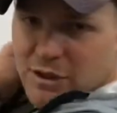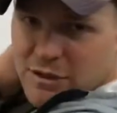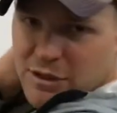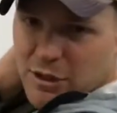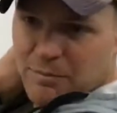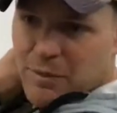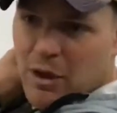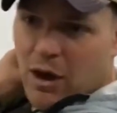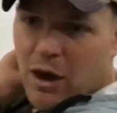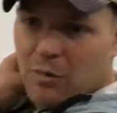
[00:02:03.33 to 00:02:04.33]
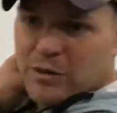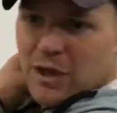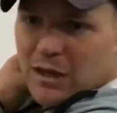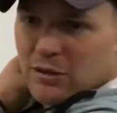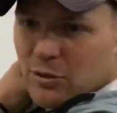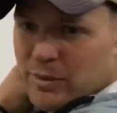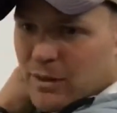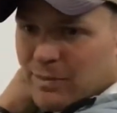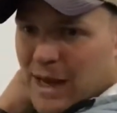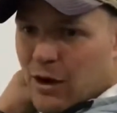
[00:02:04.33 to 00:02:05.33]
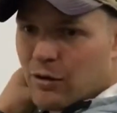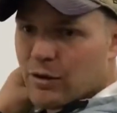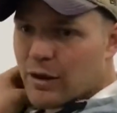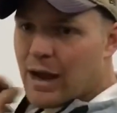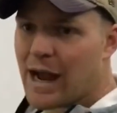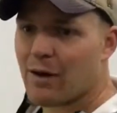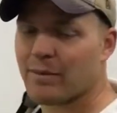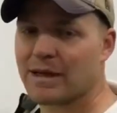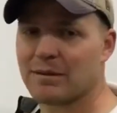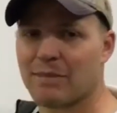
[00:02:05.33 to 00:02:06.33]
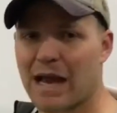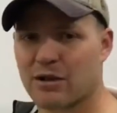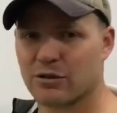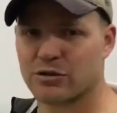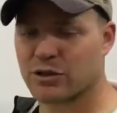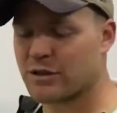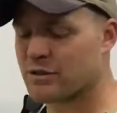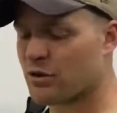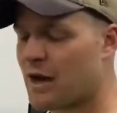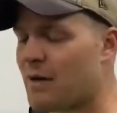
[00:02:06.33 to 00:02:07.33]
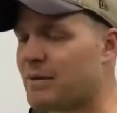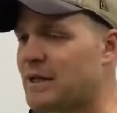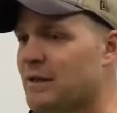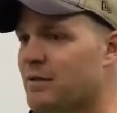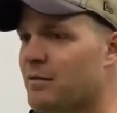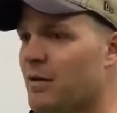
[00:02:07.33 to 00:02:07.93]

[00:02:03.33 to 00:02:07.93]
are concerned, we talked a little bit about how many macronutrients or how many